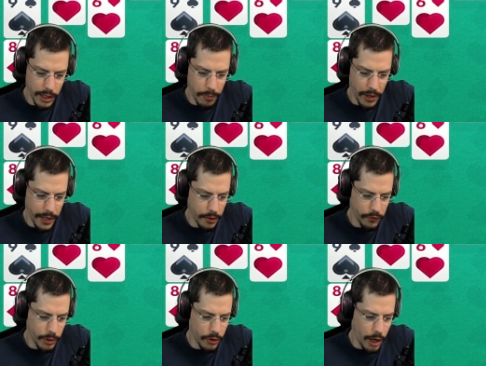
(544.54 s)
Keep playing.
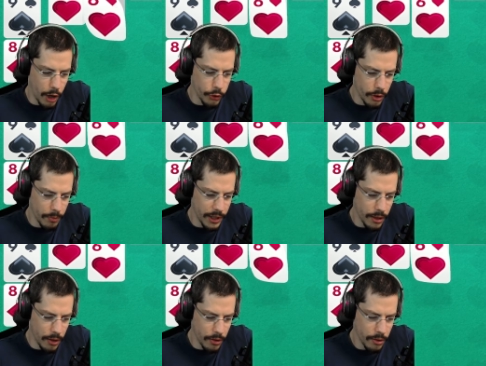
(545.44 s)
So we could autocomplete
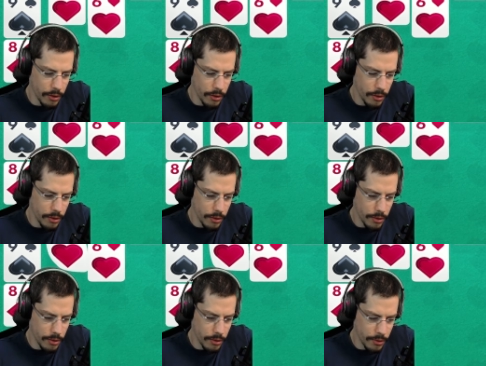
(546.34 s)
now.
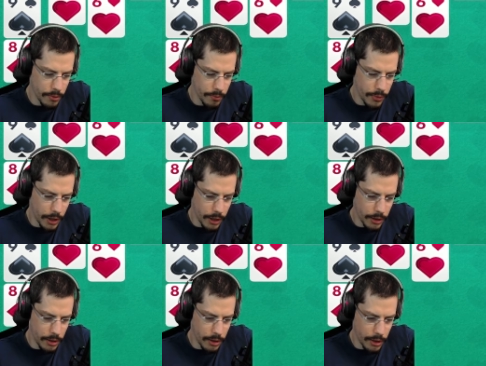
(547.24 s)
But
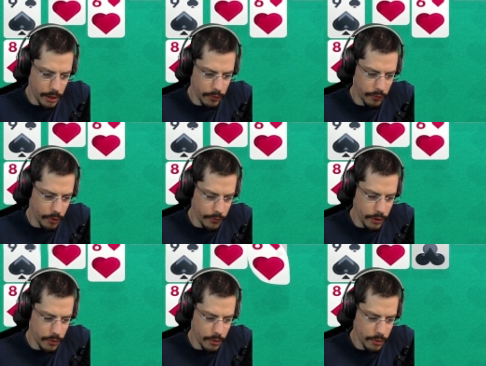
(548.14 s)
I like to solve it.
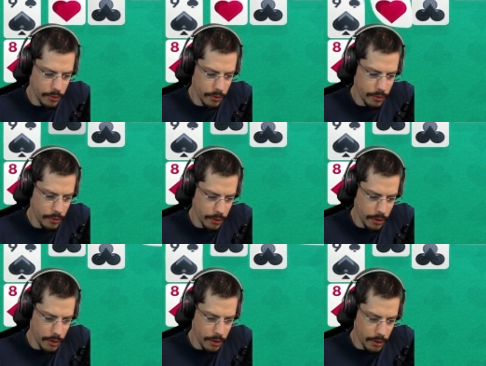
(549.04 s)

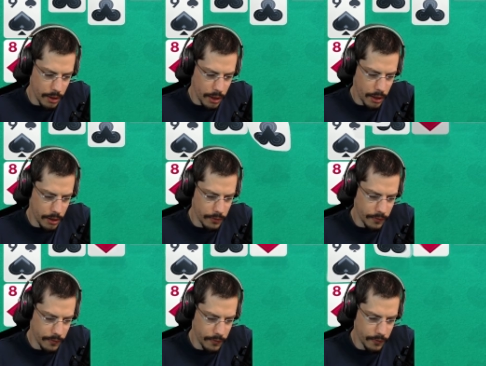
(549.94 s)
The
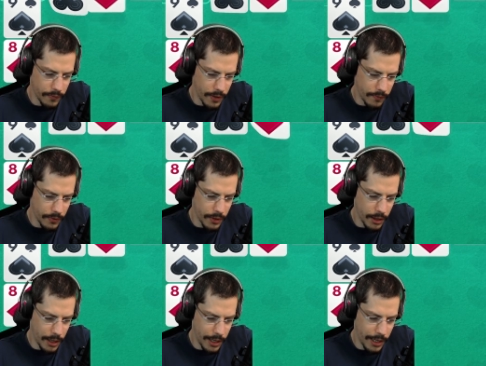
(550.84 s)
hearts, 7,
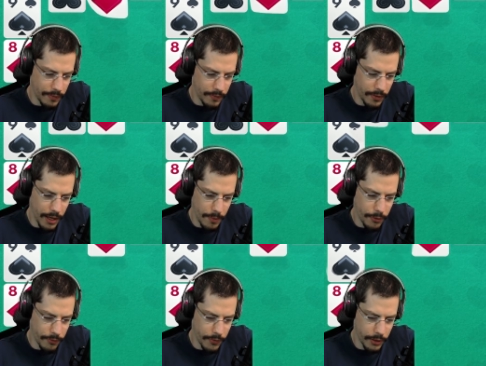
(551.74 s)
8s. Yeah,
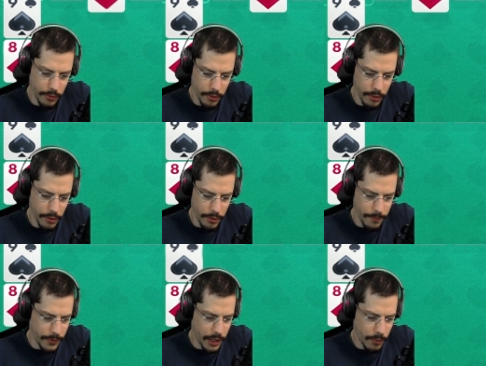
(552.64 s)
perfect.
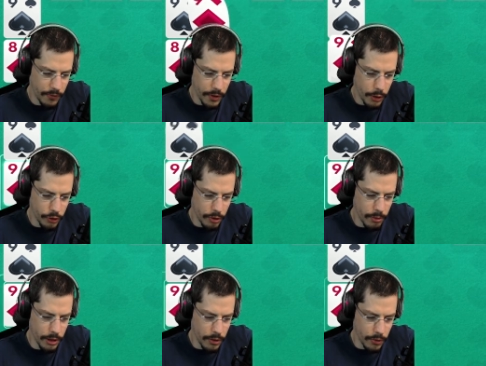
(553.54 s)
Can we still
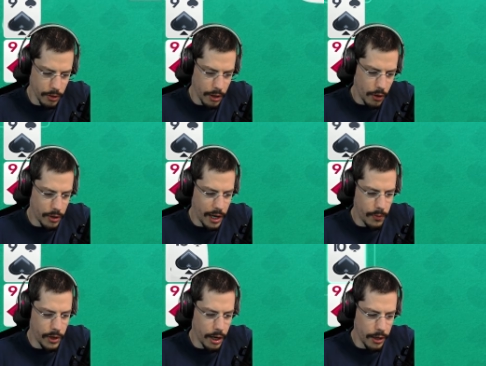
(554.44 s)
autocomplete? No. Okay,
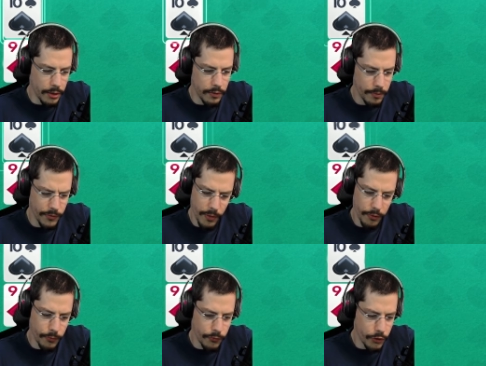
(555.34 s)
we got it. That
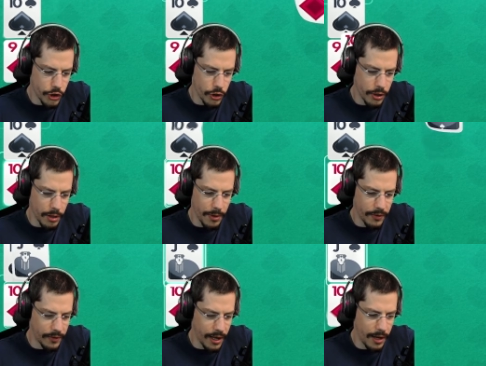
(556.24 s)
was for sure not the
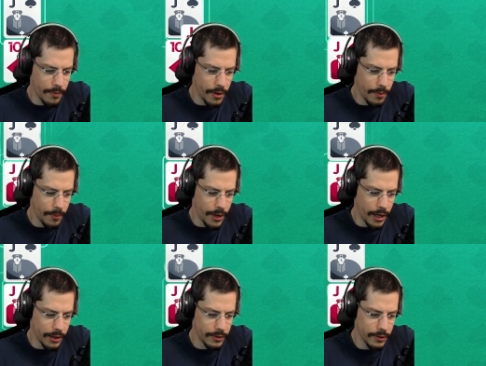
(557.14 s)
best game. But